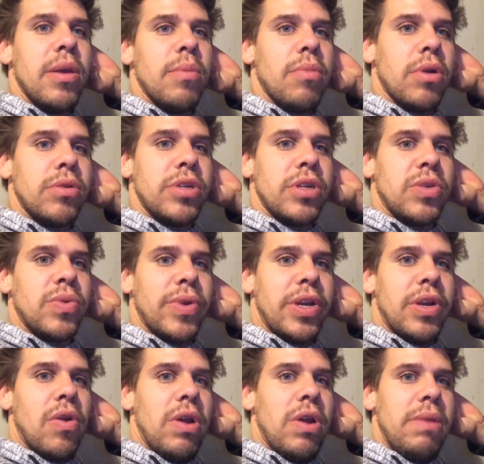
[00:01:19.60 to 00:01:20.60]
Project
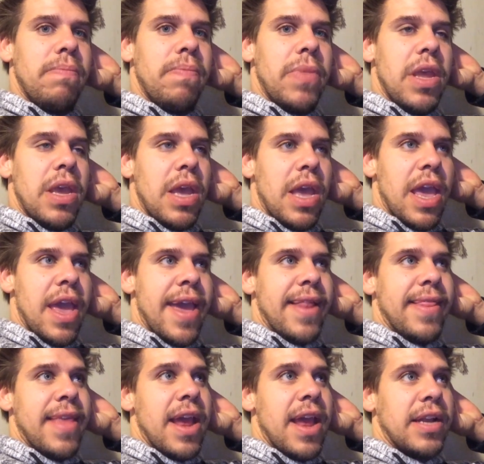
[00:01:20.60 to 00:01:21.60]
29,
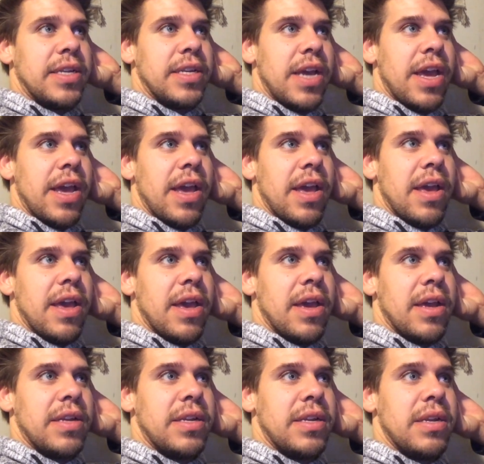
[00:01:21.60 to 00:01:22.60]
and
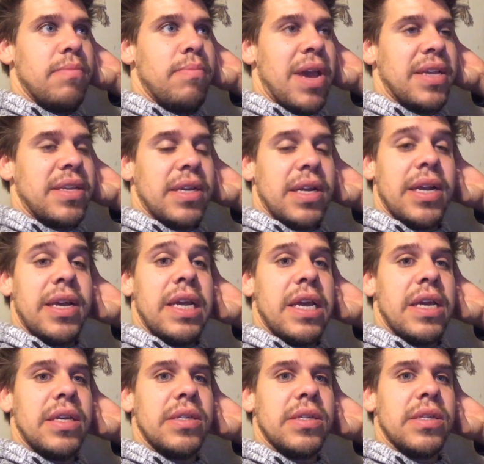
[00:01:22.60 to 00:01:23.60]
that basically
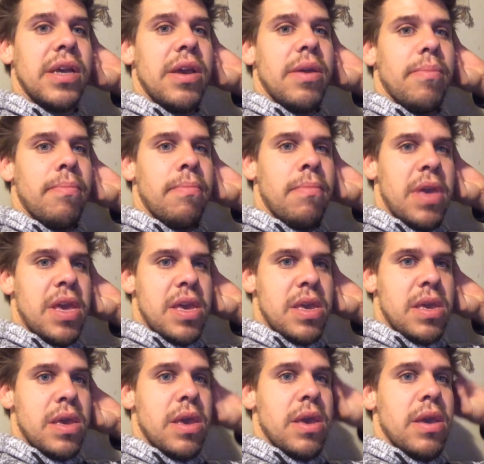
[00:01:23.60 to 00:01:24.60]
is
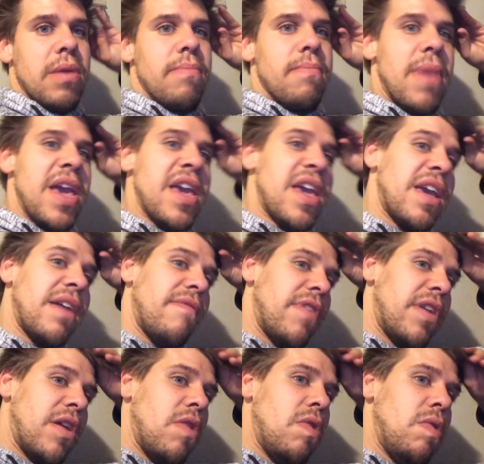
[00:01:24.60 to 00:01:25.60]
me making a
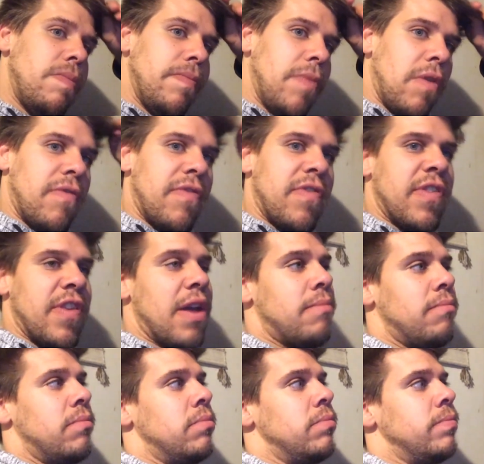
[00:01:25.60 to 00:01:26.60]
video of
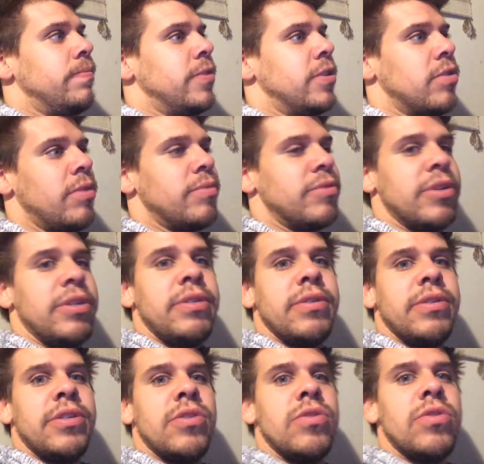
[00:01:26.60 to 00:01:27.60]
some description,
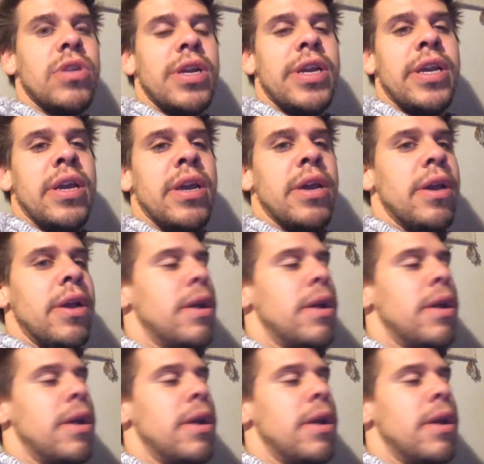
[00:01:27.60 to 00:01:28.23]
usually.